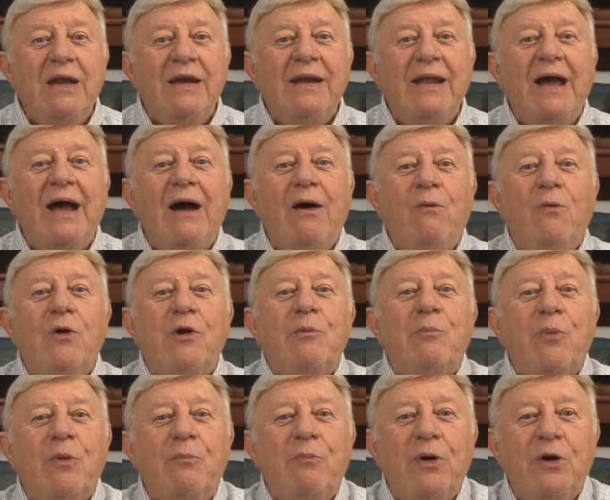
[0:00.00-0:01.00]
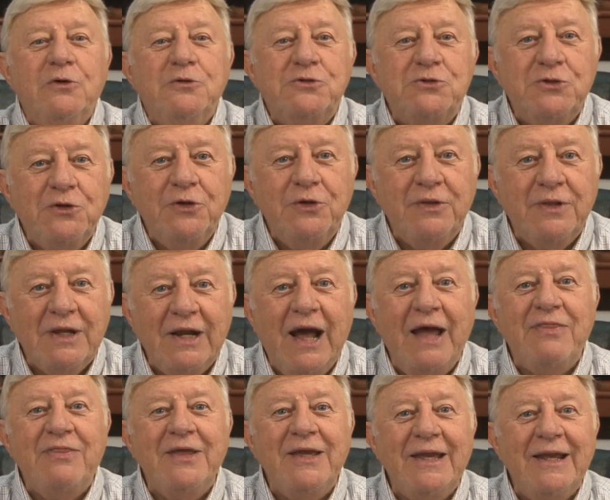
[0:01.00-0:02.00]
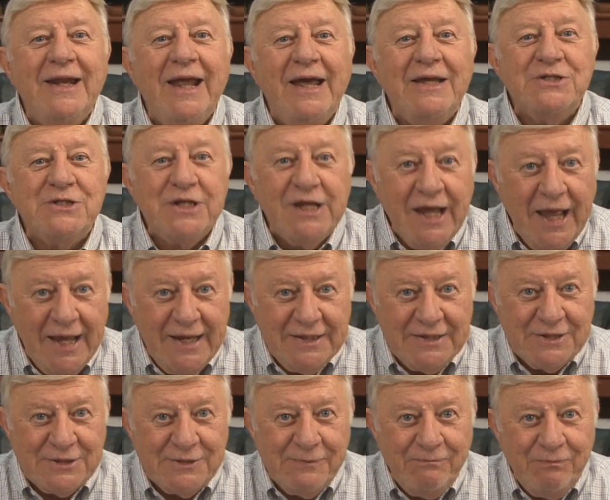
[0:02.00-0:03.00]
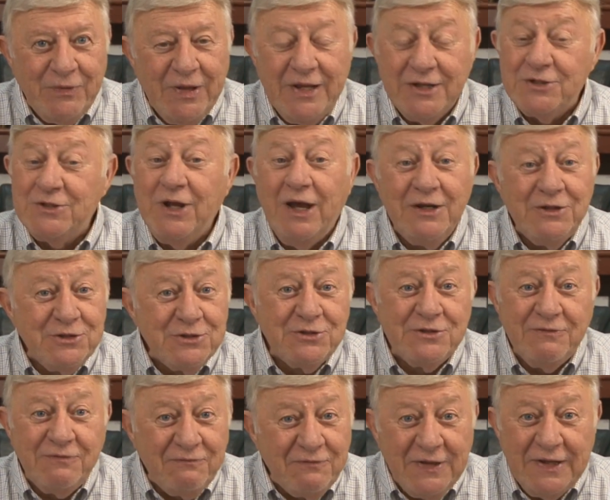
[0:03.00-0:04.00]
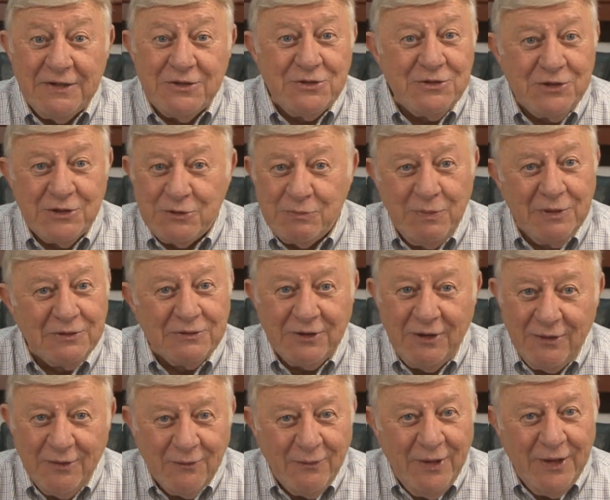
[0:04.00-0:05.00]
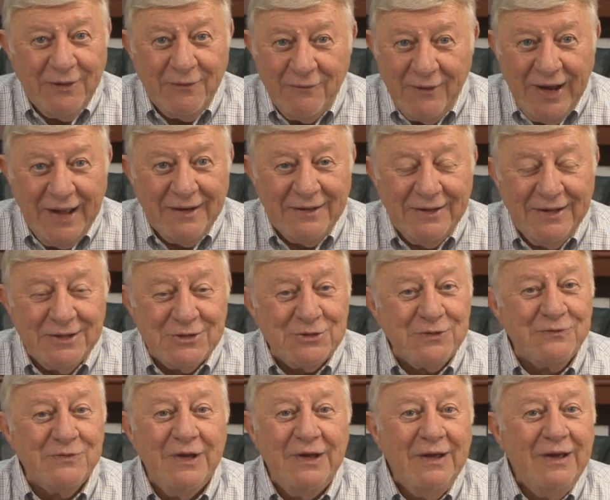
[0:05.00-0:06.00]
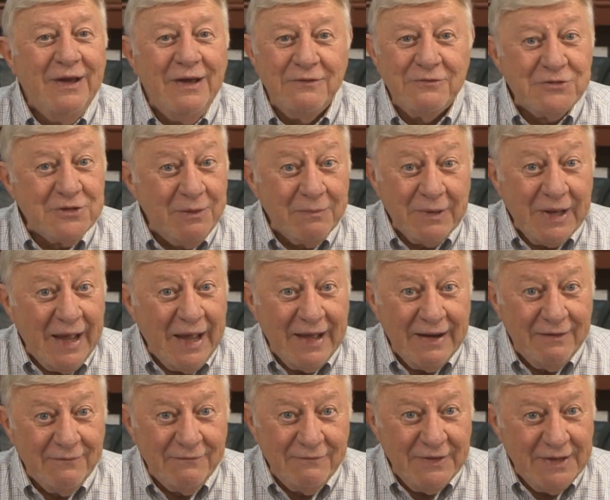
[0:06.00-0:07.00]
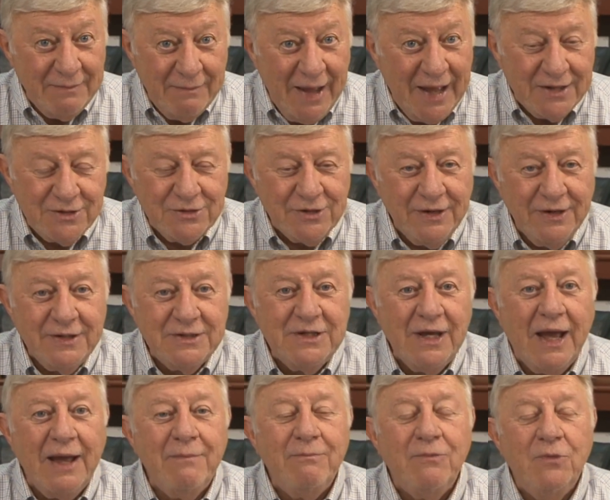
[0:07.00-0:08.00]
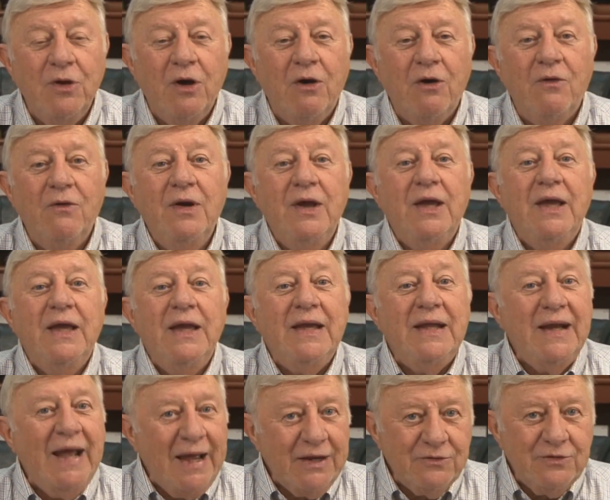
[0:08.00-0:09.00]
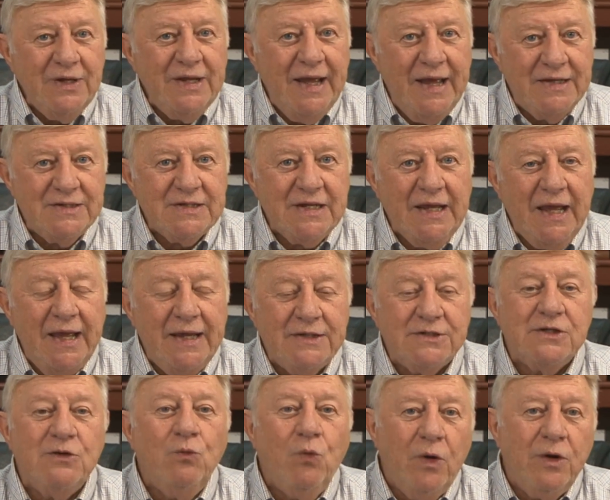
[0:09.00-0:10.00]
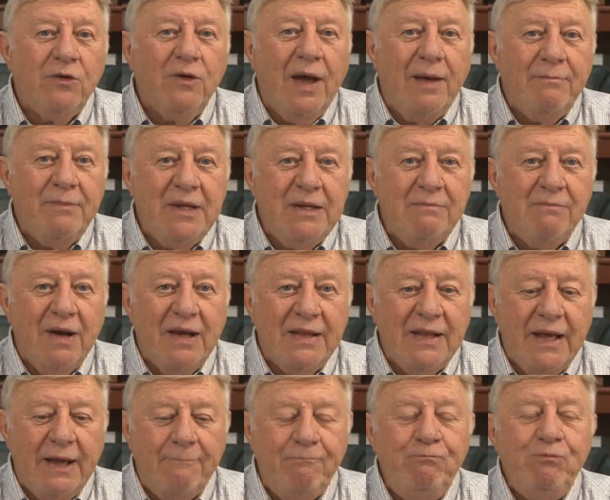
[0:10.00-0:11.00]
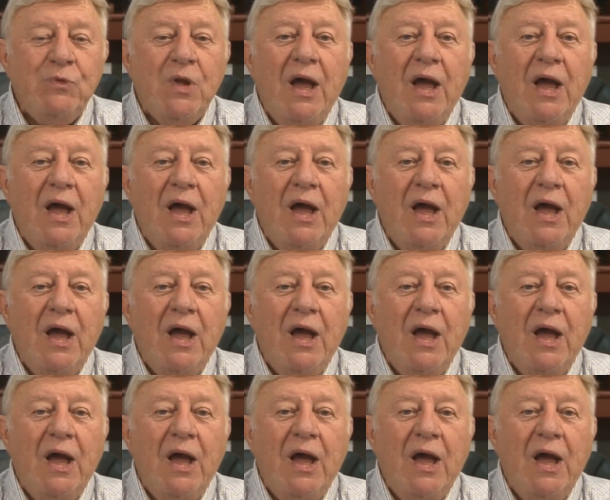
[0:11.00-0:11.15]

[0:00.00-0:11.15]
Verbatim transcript: Now I want to propose to you that I think it has gates. It's not just a fence that's built all the way around us of, of some kind of imaginary type. No, it actually has gates. And what do I mean by that?